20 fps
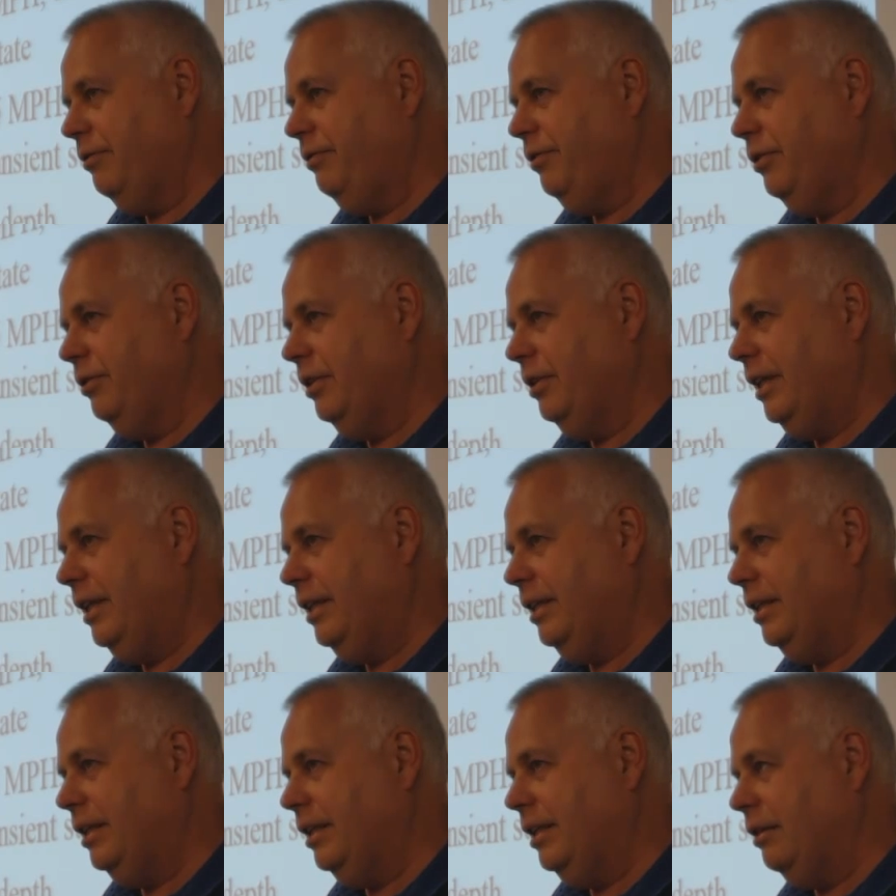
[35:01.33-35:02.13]
more fuel at
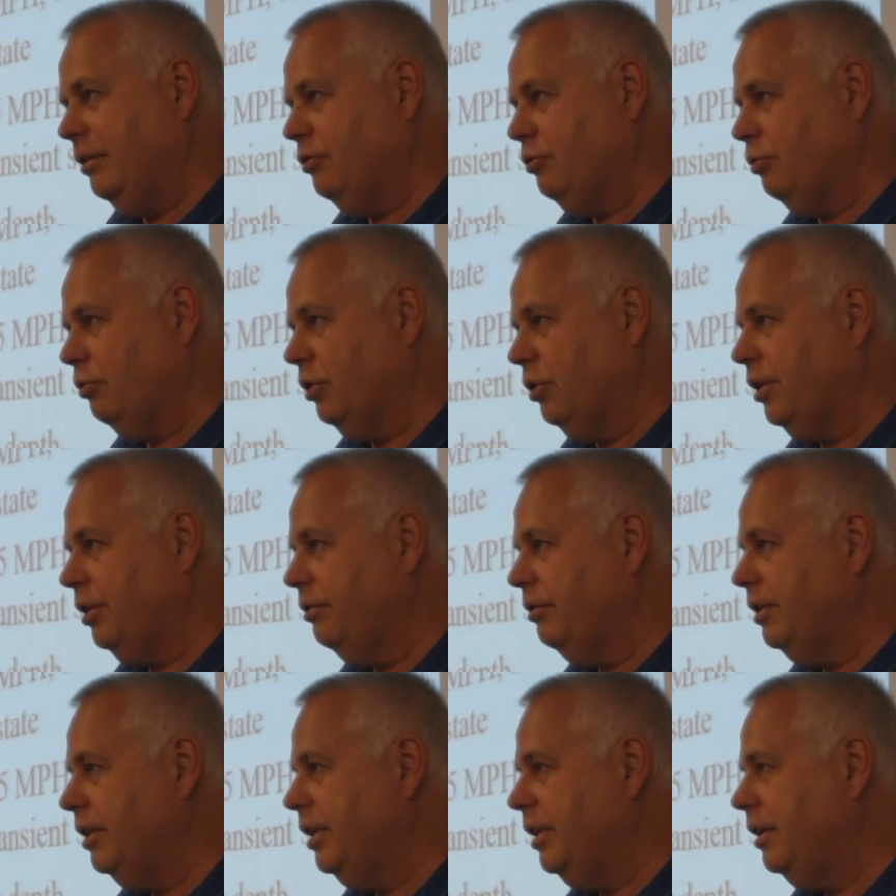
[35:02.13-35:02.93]
it and it's
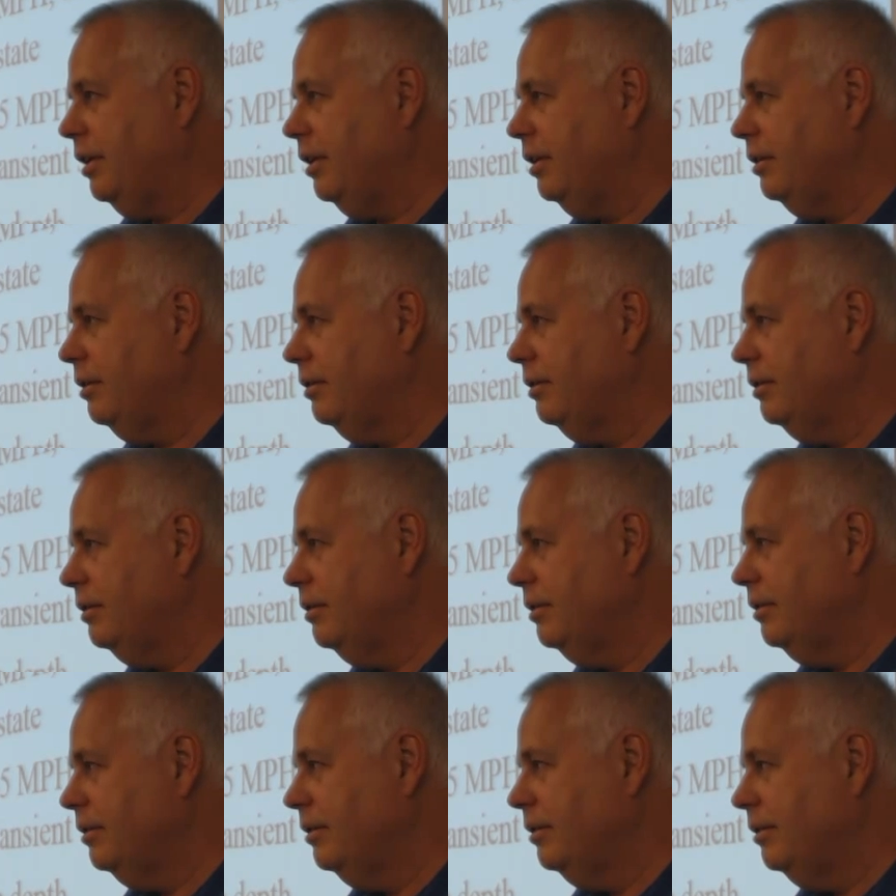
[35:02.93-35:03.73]
working really hard?
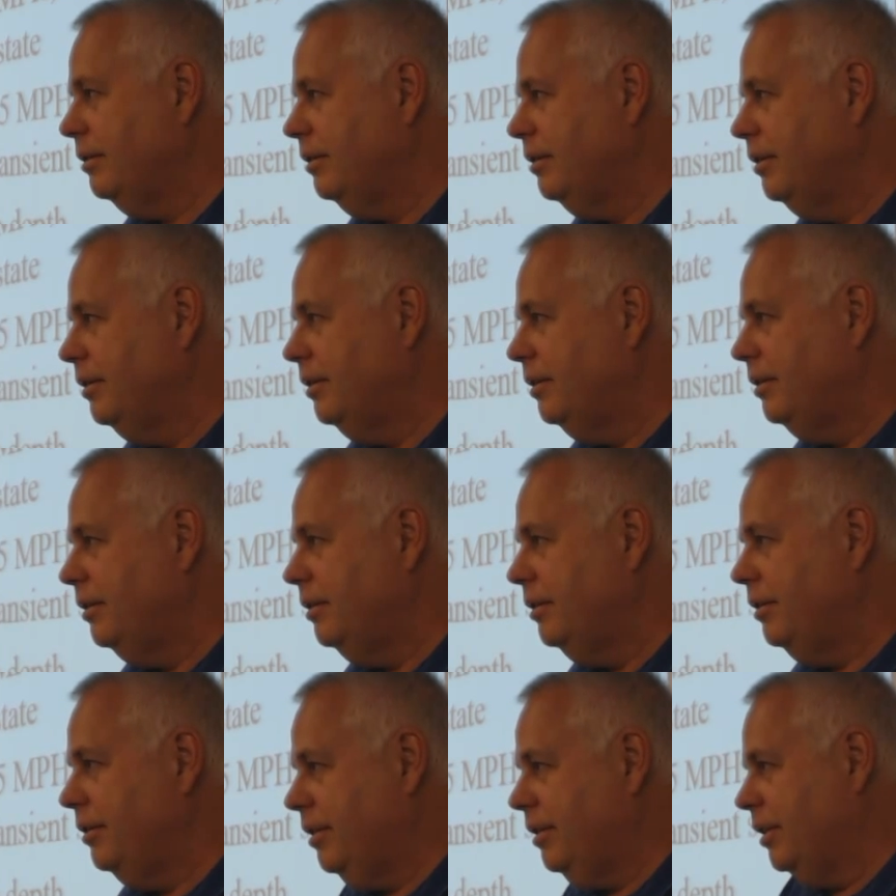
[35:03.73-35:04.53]

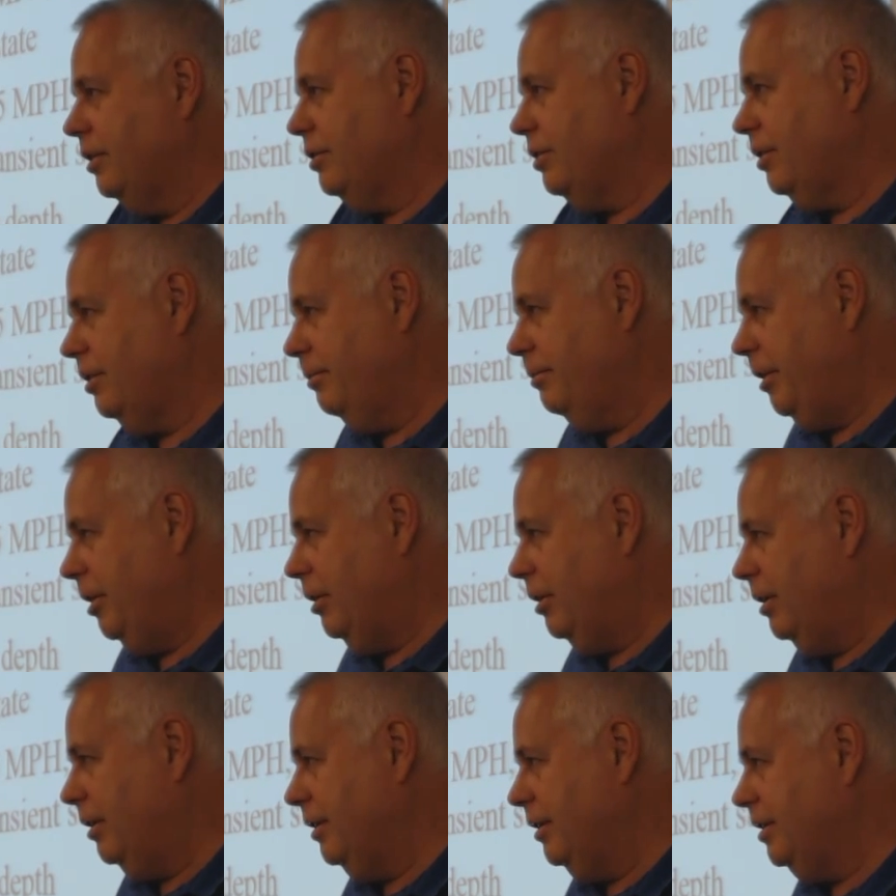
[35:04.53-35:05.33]
You think it's going to be
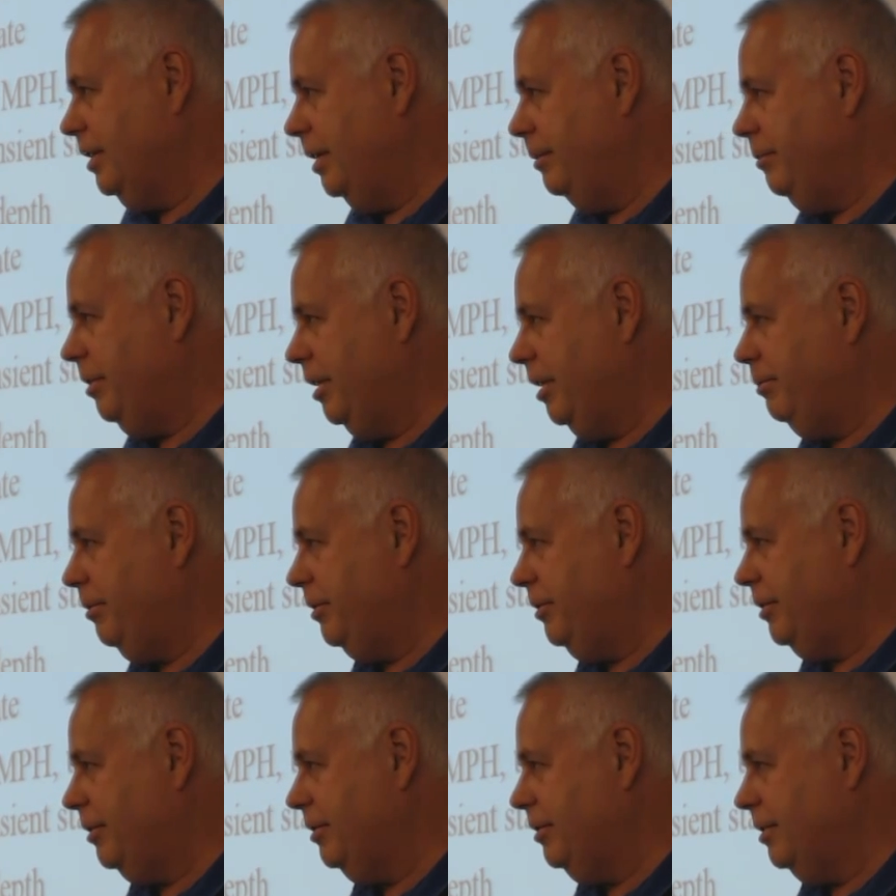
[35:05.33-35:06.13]
all the same
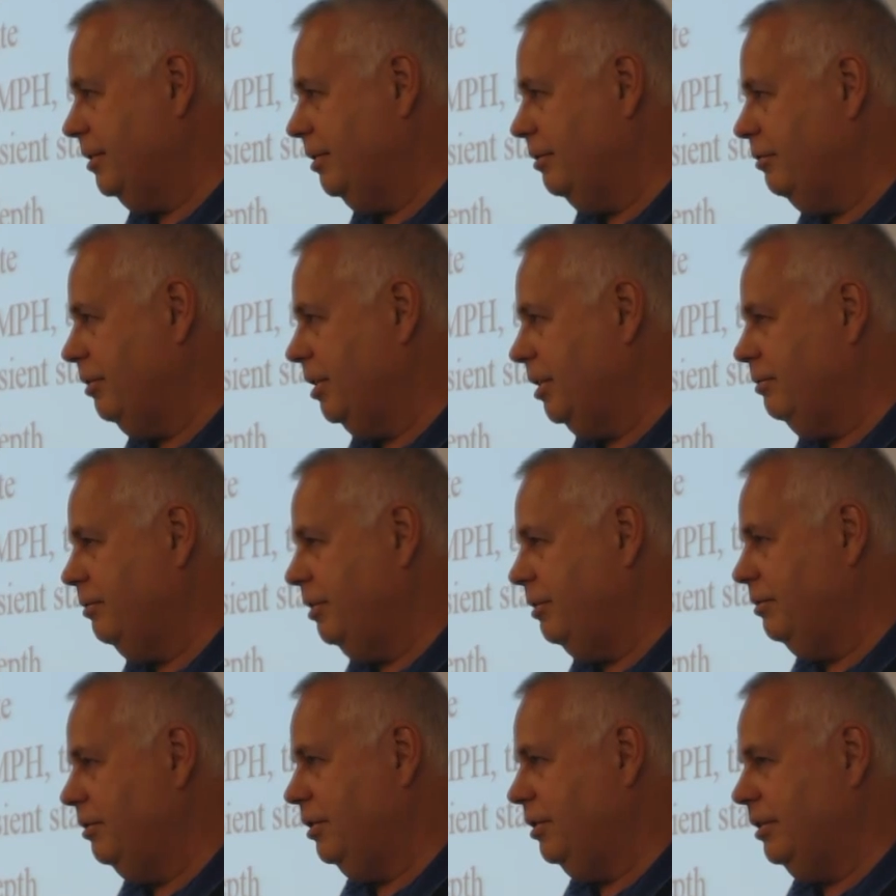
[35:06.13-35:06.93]
temperatures as it was
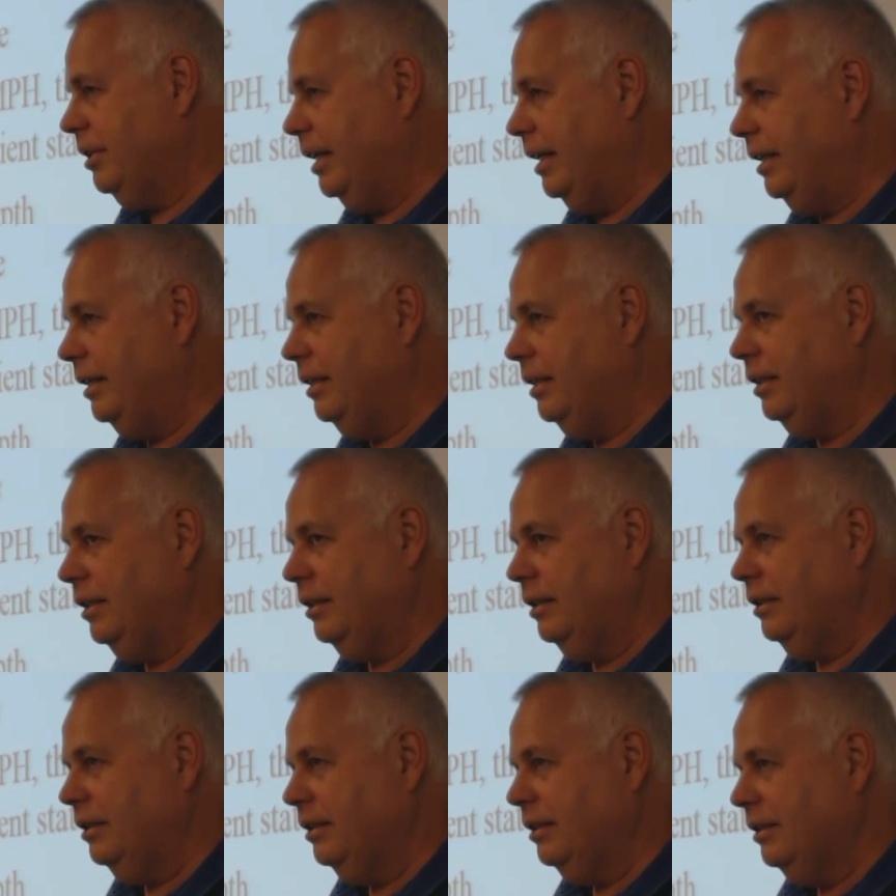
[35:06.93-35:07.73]
when it was just
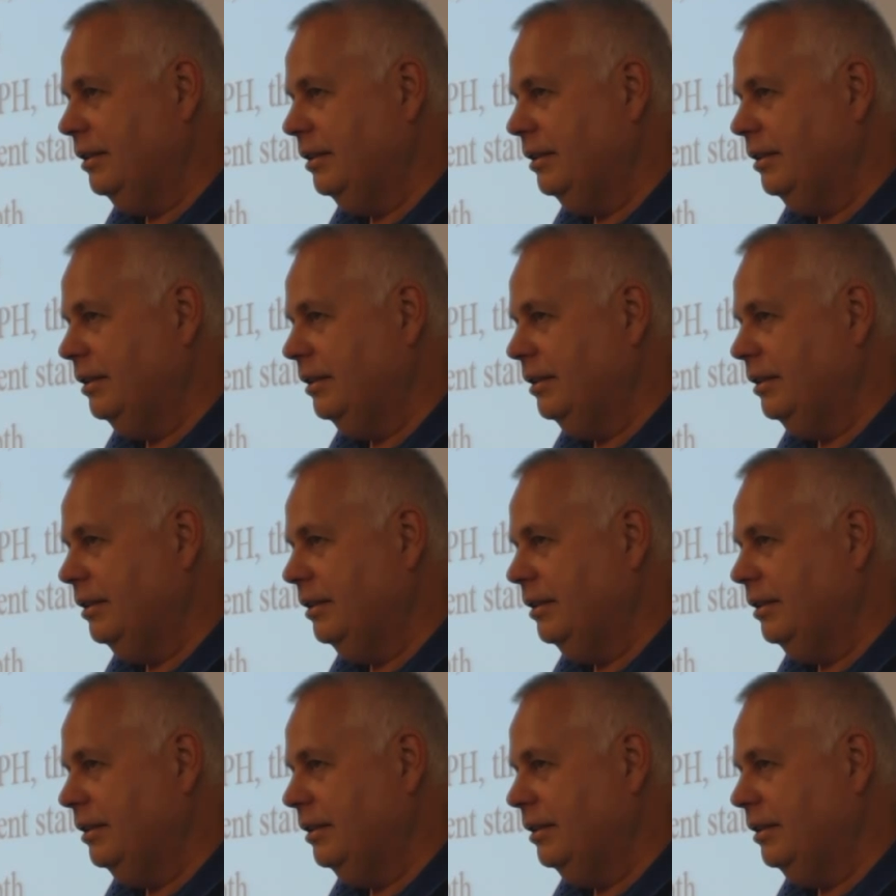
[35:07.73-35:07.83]
idling?